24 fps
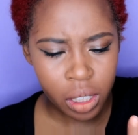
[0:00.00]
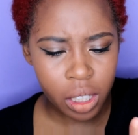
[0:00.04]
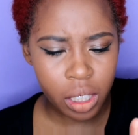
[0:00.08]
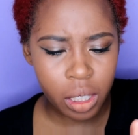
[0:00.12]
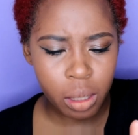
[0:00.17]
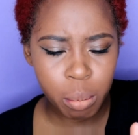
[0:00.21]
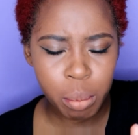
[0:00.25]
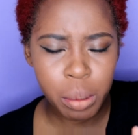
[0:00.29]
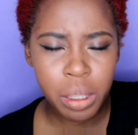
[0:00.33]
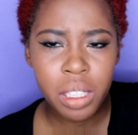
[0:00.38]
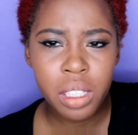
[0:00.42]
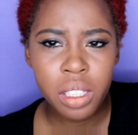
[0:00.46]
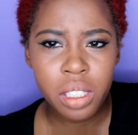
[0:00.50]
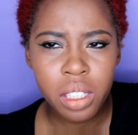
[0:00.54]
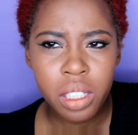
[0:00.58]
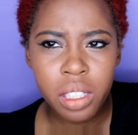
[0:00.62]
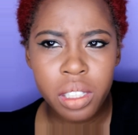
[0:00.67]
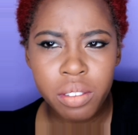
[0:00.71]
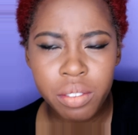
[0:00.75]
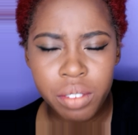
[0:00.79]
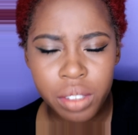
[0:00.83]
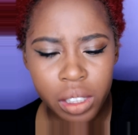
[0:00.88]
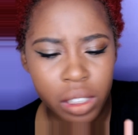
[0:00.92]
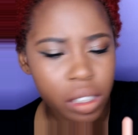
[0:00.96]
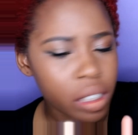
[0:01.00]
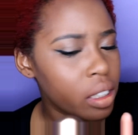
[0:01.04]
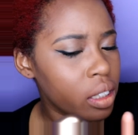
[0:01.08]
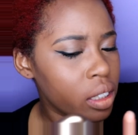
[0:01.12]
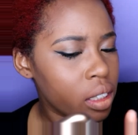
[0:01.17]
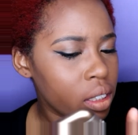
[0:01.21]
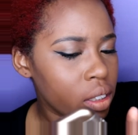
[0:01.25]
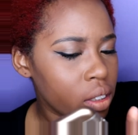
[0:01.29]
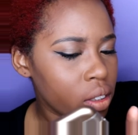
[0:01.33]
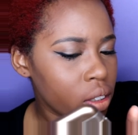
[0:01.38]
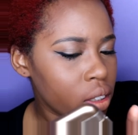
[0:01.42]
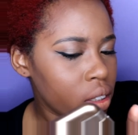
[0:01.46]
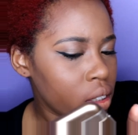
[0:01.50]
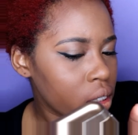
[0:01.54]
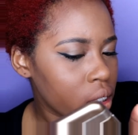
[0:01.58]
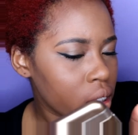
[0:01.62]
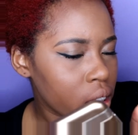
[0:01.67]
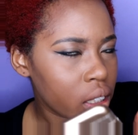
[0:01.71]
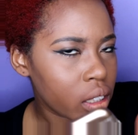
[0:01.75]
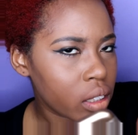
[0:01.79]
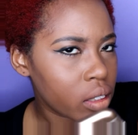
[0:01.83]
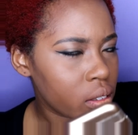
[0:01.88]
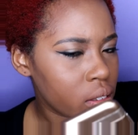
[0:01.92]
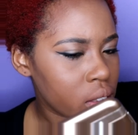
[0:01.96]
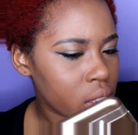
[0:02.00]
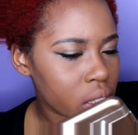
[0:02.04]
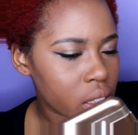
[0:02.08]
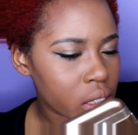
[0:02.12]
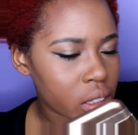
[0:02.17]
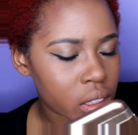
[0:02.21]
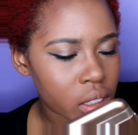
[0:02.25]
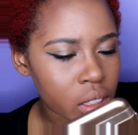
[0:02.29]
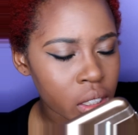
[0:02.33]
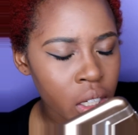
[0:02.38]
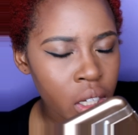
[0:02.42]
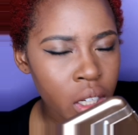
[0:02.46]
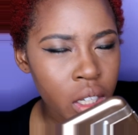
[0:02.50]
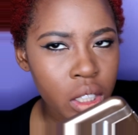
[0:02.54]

and pink gloves and long earrings.